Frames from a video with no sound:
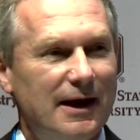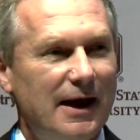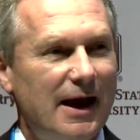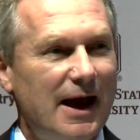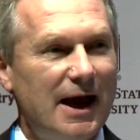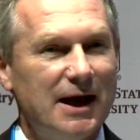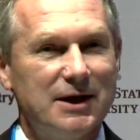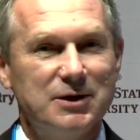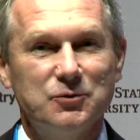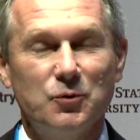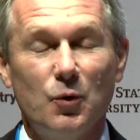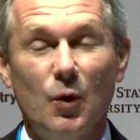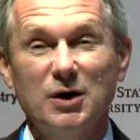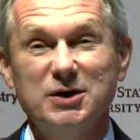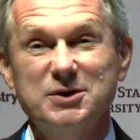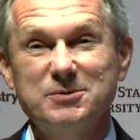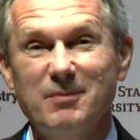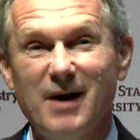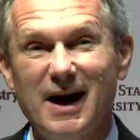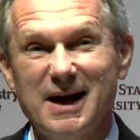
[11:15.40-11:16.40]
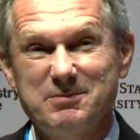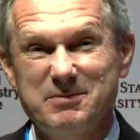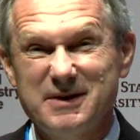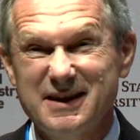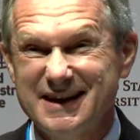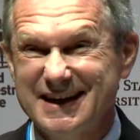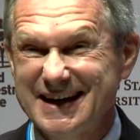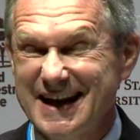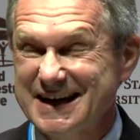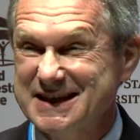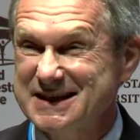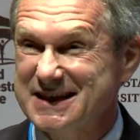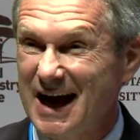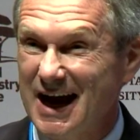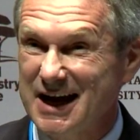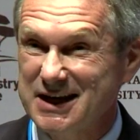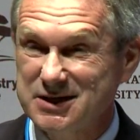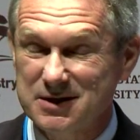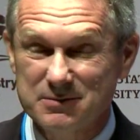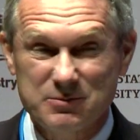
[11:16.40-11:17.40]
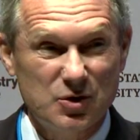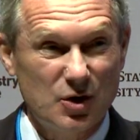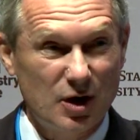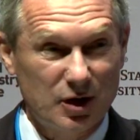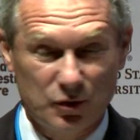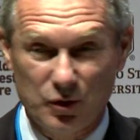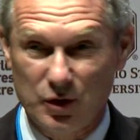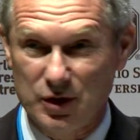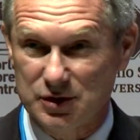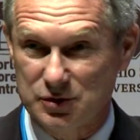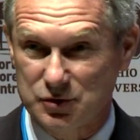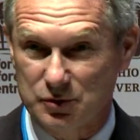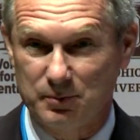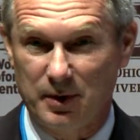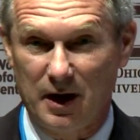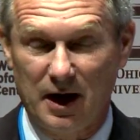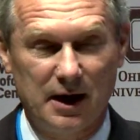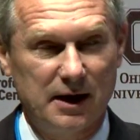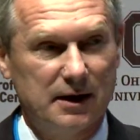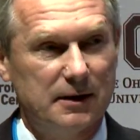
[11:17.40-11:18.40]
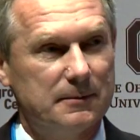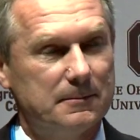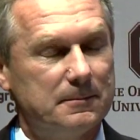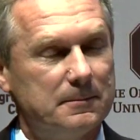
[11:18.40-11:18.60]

and what might be the next item you are going to buy.